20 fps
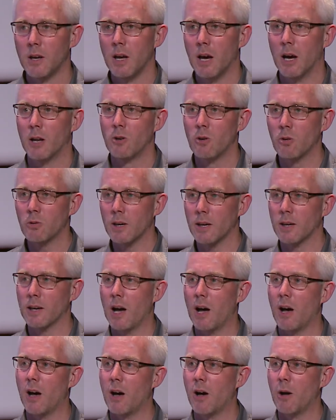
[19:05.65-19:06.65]
and looking
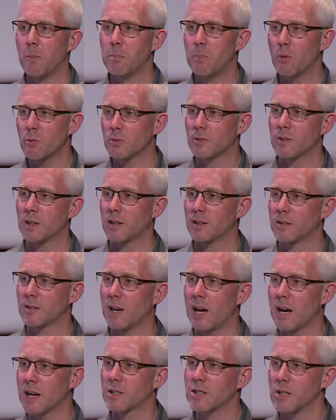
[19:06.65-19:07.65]
at booksellers
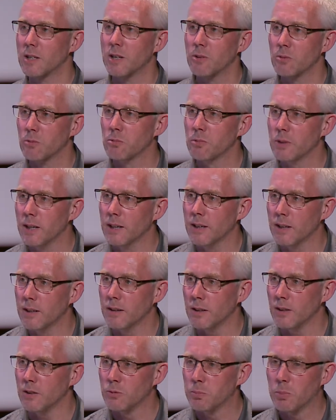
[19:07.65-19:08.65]
actually reading
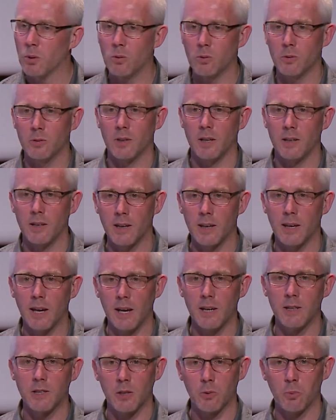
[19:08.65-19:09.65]
these books and
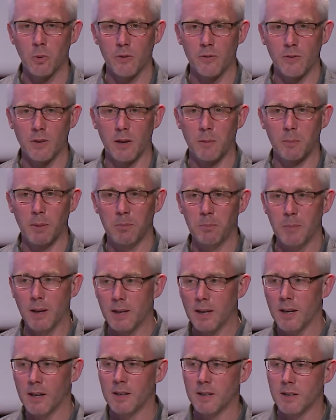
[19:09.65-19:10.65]
engaging with them and
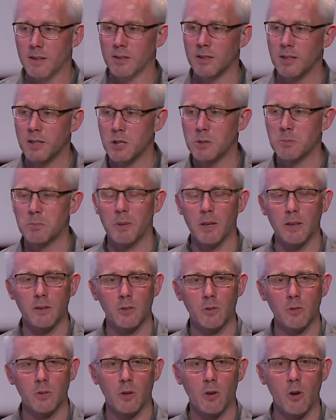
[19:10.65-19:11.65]
making a decision based
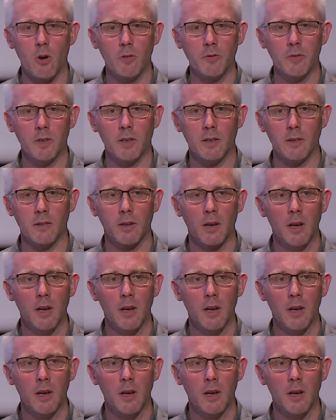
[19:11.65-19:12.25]
on the content.